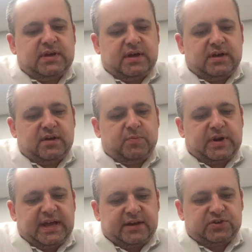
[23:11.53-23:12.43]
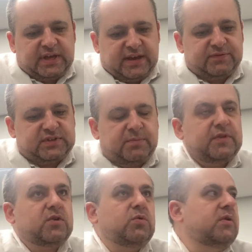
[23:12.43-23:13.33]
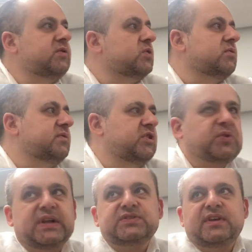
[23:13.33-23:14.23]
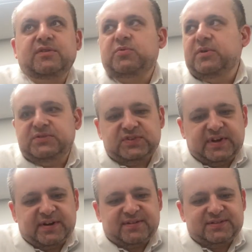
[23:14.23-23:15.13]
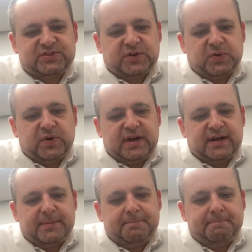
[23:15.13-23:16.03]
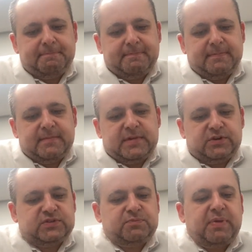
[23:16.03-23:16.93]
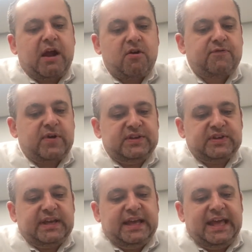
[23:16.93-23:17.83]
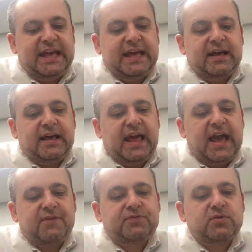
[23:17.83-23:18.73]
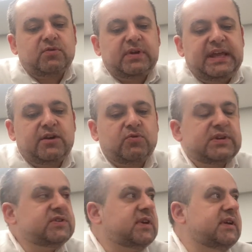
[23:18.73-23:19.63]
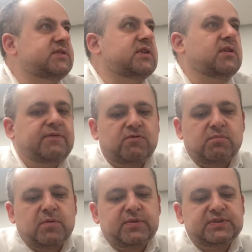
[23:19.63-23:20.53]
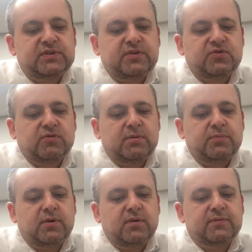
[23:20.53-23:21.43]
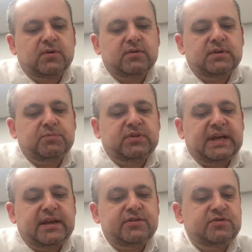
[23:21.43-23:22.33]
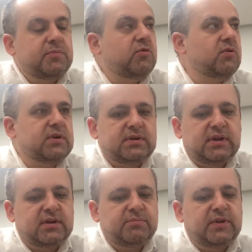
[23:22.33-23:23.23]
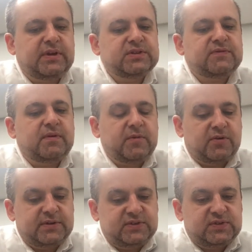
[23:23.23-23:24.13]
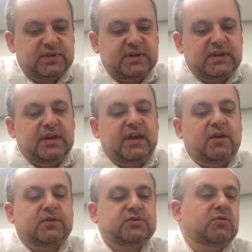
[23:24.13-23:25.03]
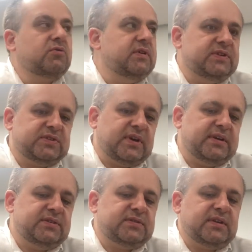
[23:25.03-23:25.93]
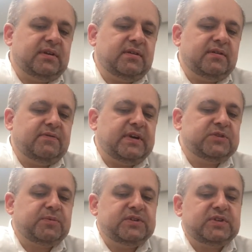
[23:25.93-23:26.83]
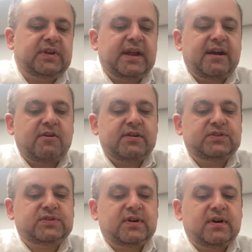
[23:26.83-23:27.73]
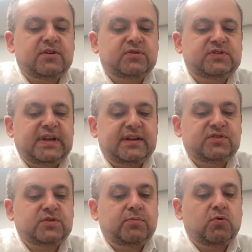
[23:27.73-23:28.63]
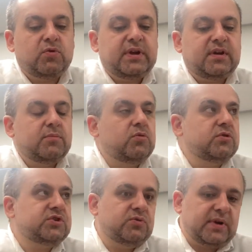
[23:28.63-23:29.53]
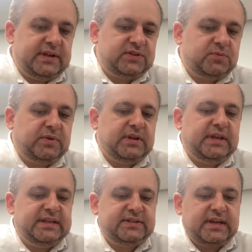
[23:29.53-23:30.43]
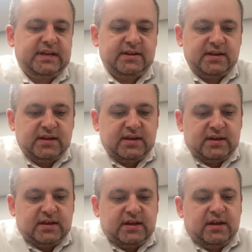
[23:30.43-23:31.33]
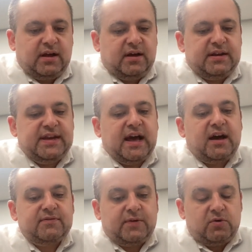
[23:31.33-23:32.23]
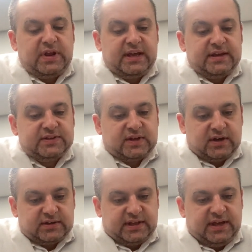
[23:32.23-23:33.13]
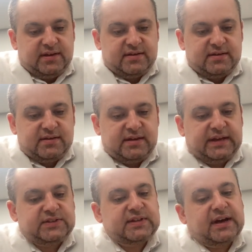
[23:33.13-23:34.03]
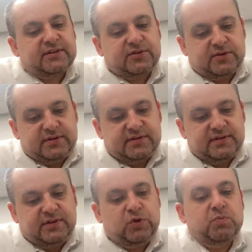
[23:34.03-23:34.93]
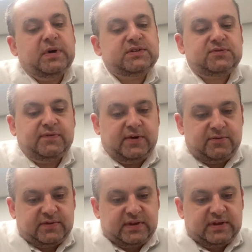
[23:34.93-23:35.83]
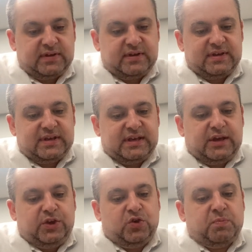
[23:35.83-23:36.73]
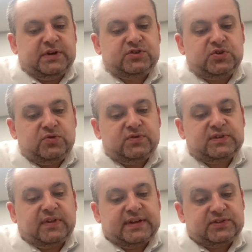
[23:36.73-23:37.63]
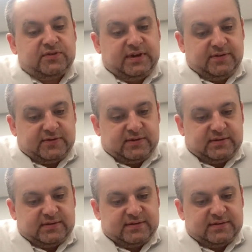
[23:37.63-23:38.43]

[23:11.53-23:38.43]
uh, but I actually have some of the quotes or the translated quotes here. So, um, just paraphrasing, he after he criticized uh, former President Trump over the plan to deport uh, millions of immigrants, he also criticized uh, Vice President Harris on her stance supporting abortion rights. But he said, "Not voting is ugly." It's not good. You must vote. You must choose the lesser evil.